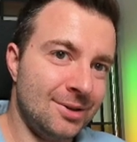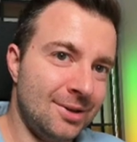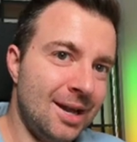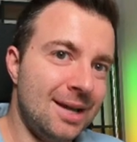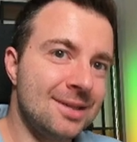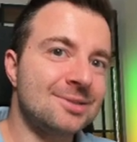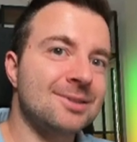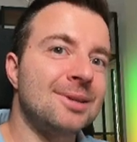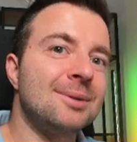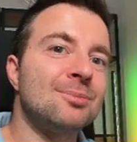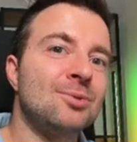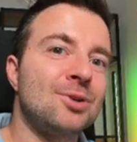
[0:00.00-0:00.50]

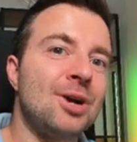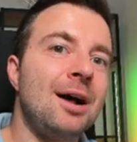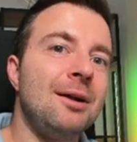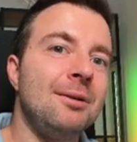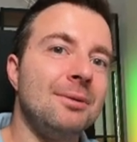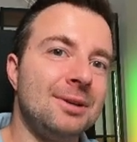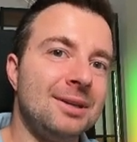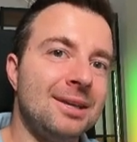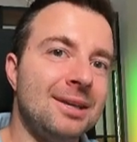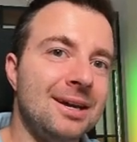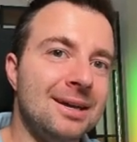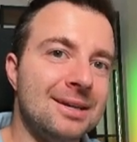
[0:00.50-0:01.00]
as you can
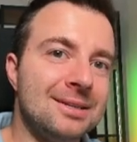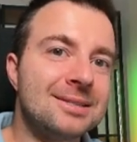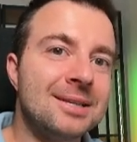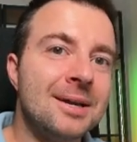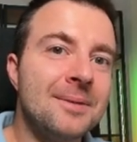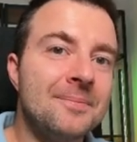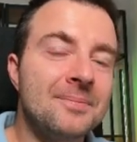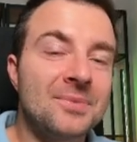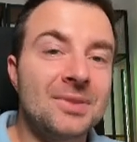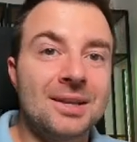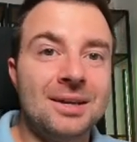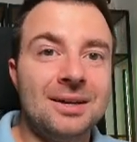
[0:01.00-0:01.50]
probably
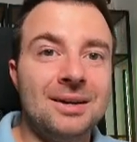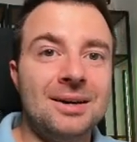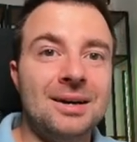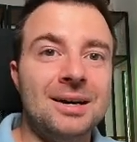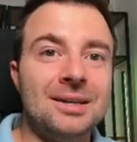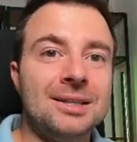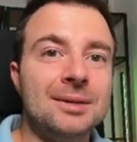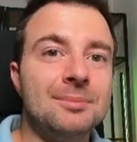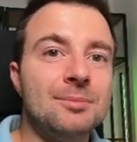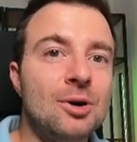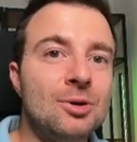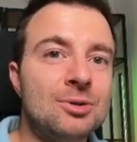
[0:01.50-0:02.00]
guess, uh,
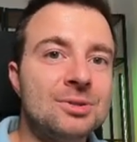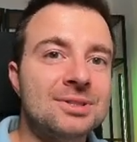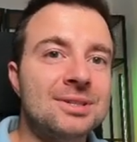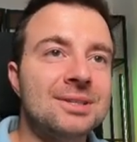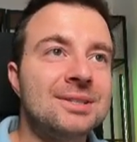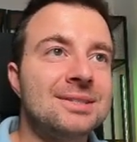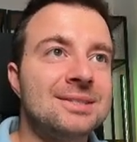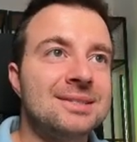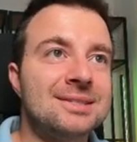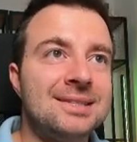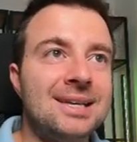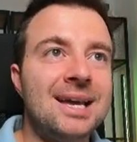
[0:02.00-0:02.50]
the
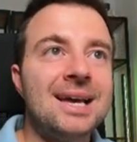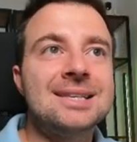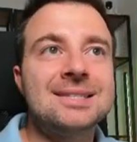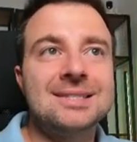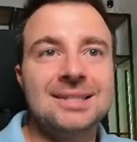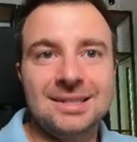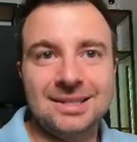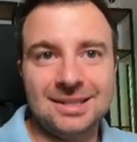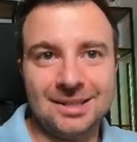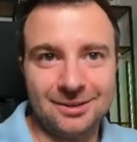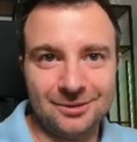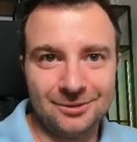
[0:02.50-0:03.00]
most
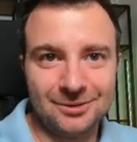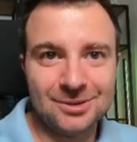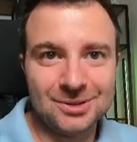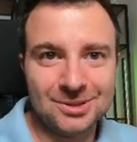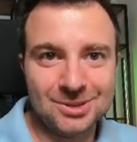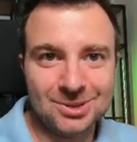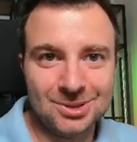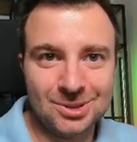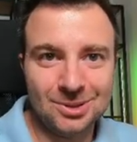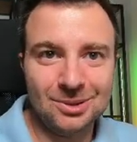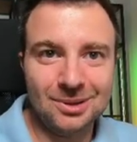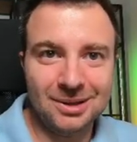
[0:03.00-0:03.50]
sensitive
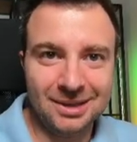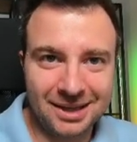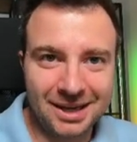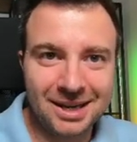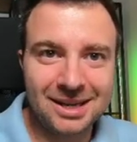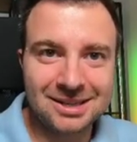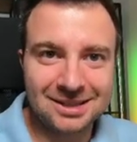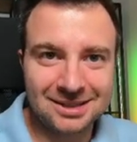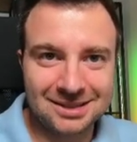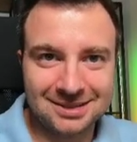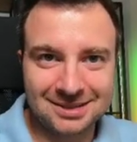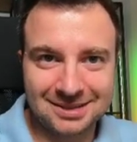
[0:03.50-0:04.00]
to
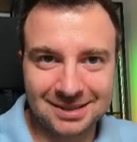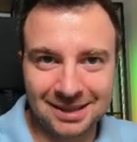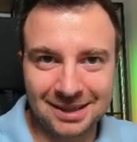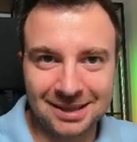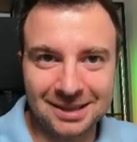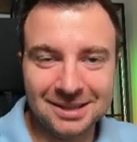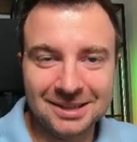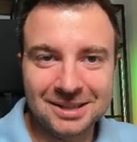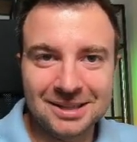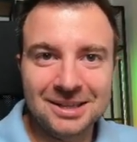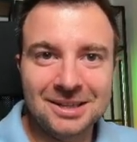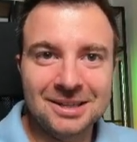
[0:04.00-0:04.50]

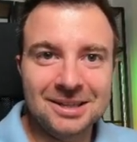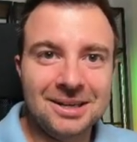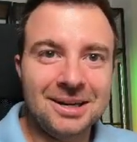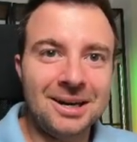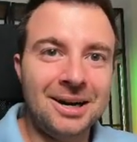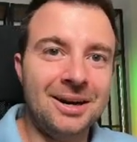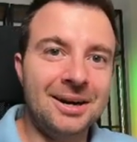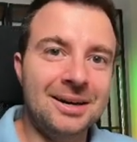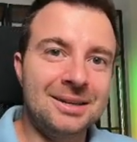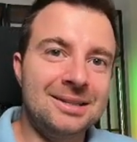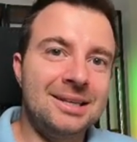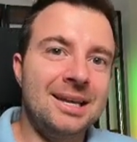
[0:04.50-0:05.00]
latency
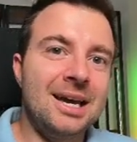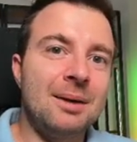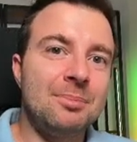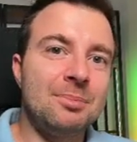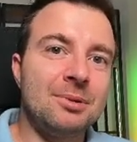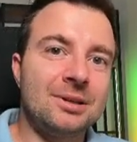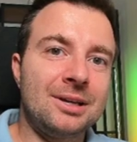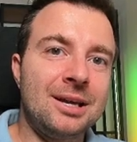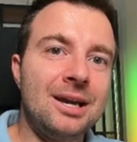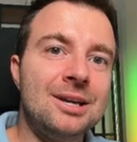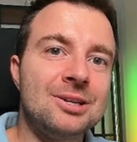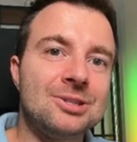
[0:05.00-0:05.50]
are the
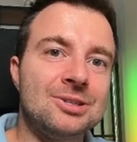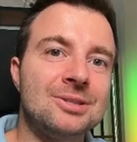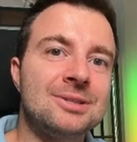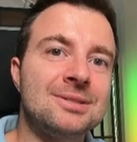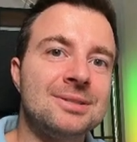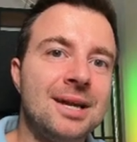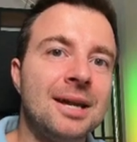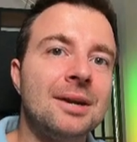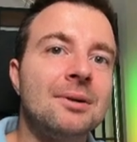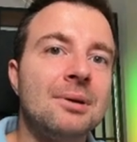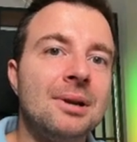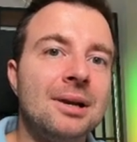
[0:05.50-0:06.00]
applications
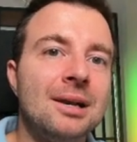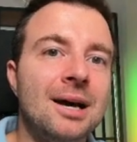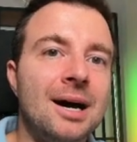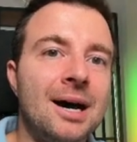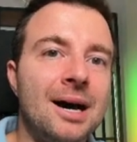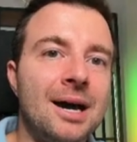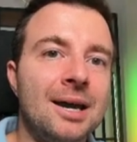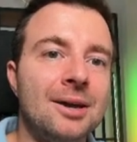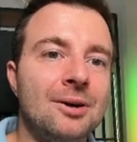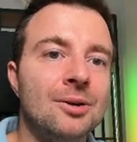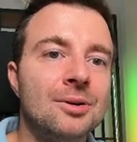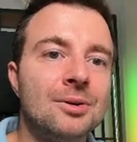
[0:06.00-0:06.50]
that
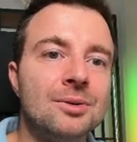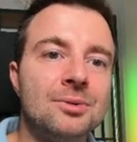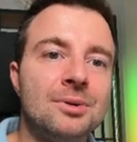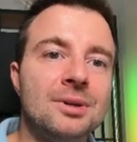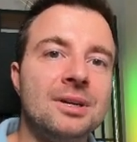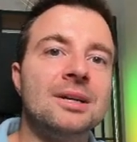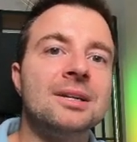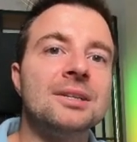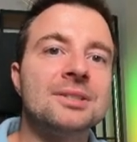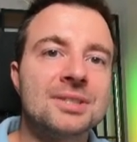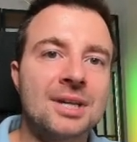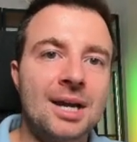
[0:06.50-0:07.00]
rely on
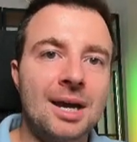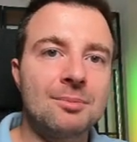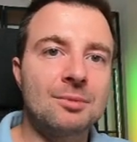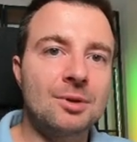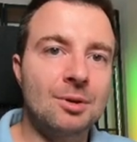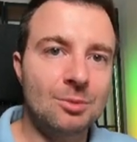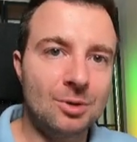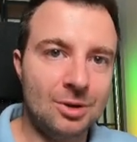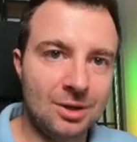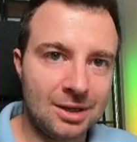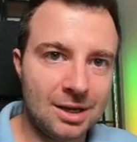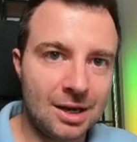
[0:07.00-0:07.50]
real time
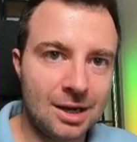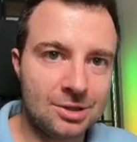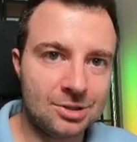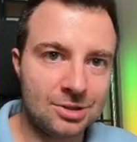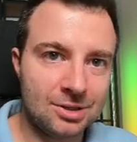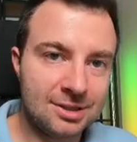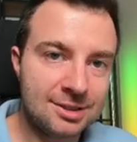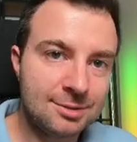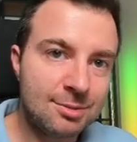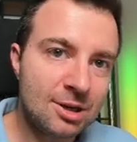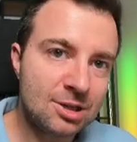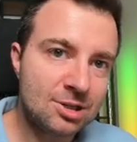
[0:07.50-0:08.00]

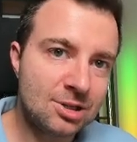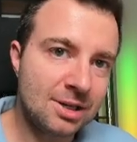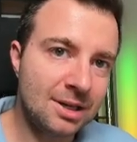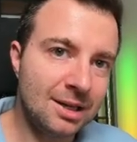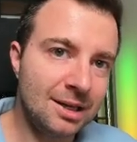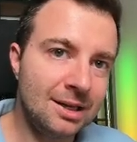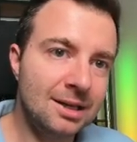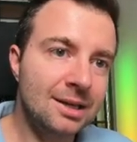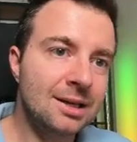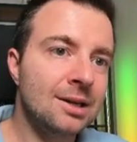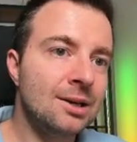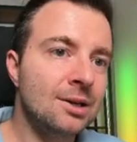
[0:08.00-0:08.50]
communication,
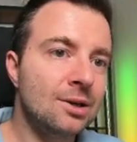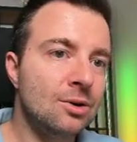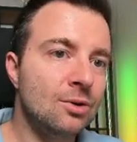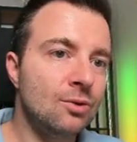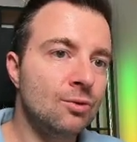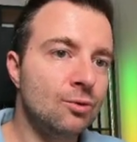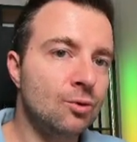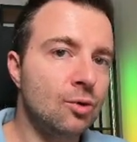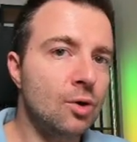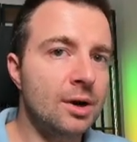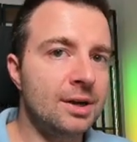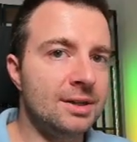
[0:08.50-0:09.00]
especially
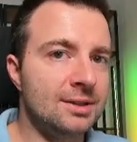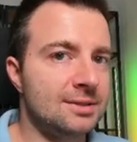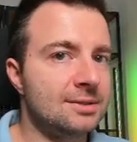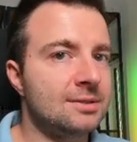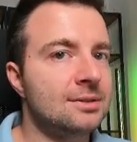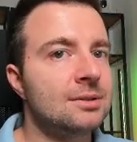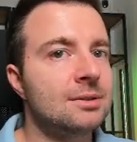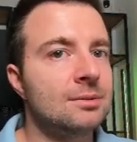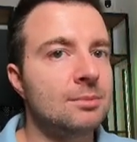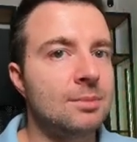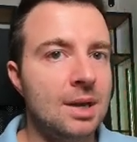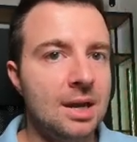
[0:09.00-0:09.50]

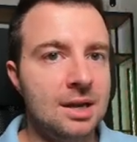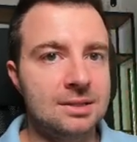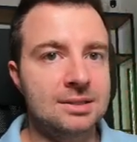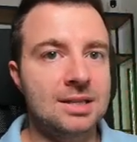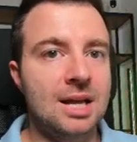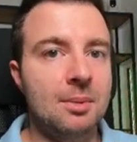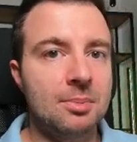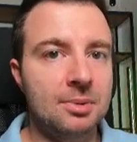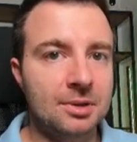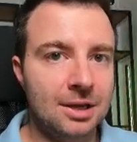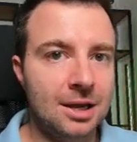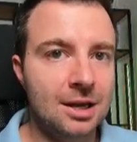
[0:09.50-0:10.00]
voice based
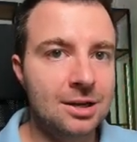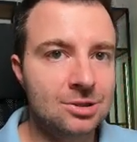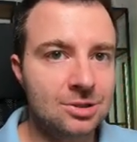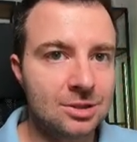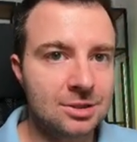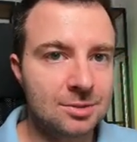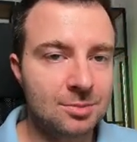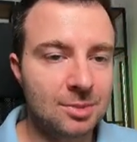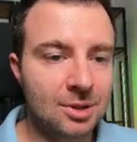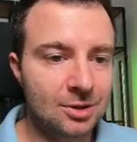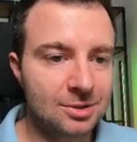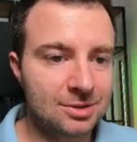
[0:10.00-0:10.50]

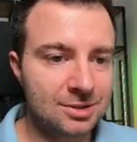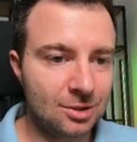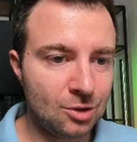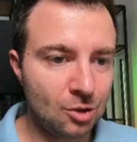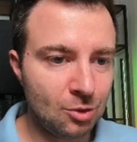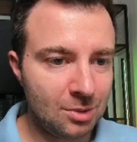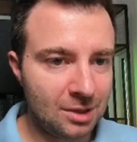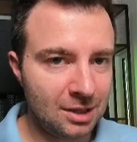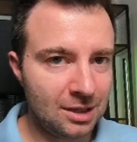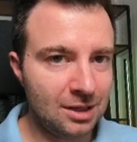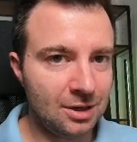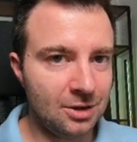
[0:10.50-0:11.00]
applications, because the
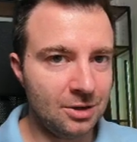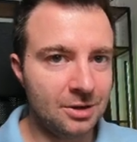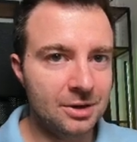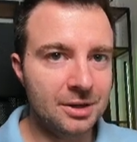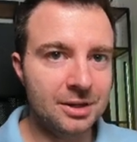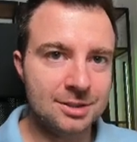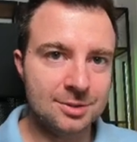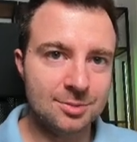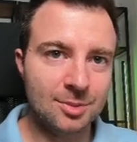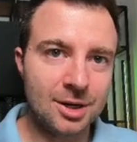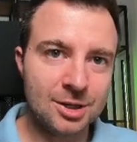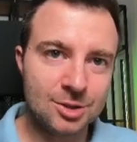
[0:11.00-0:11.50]
human ear
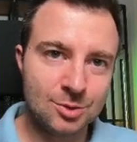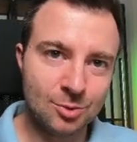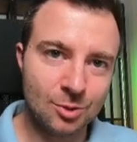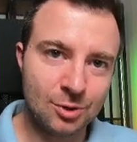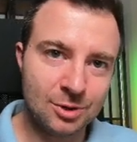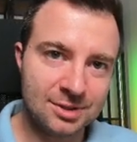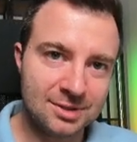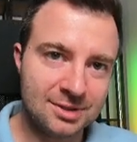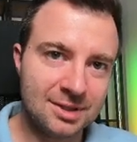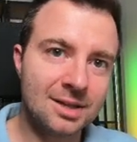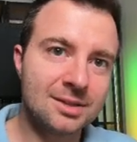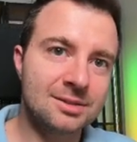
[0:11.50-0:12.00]
is much
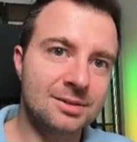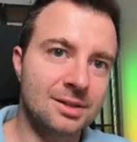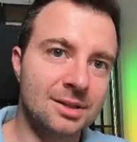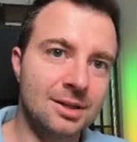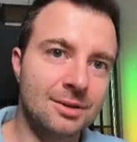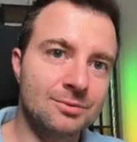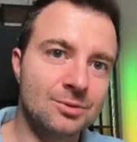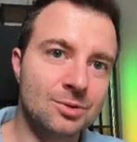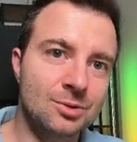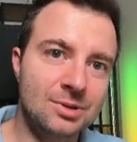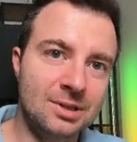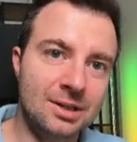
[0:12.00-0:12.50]
more
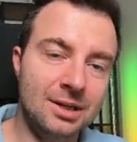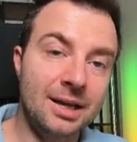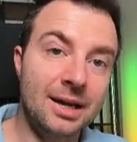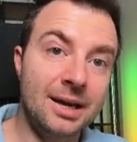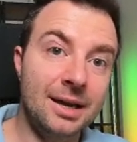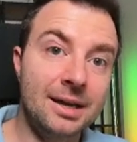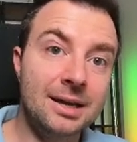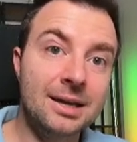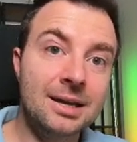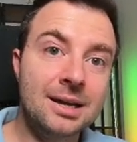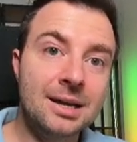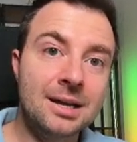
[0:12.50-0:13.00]
sensitive to
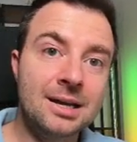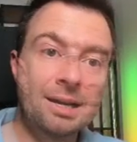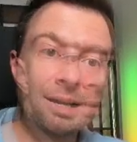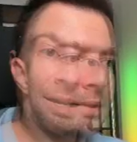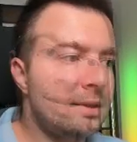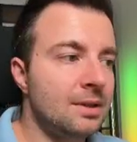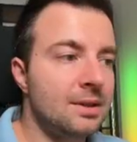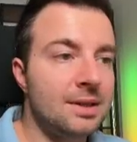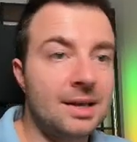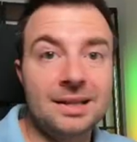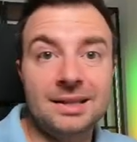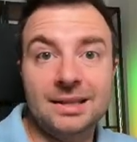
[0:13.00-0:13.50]
delay
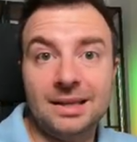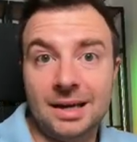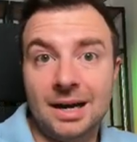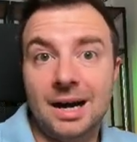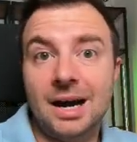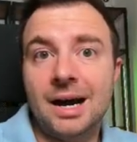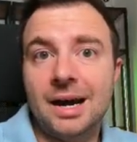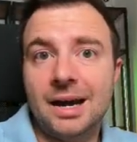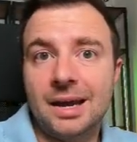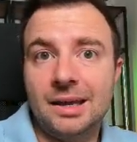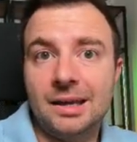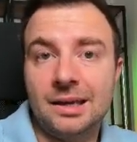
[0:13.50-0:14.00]
than the
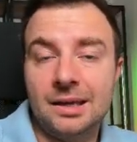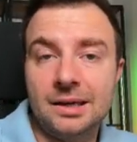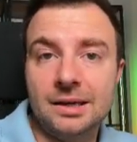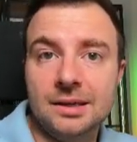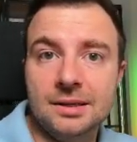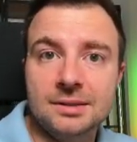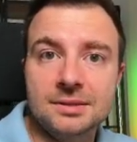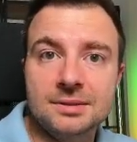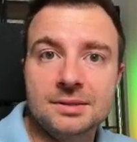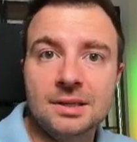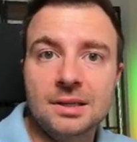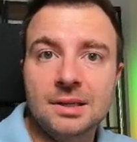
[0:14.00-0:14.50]
eye
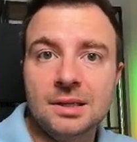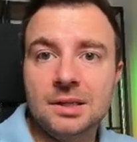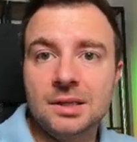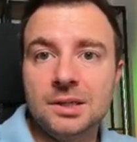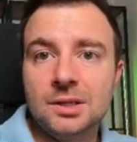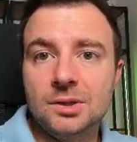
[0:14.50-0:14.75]
is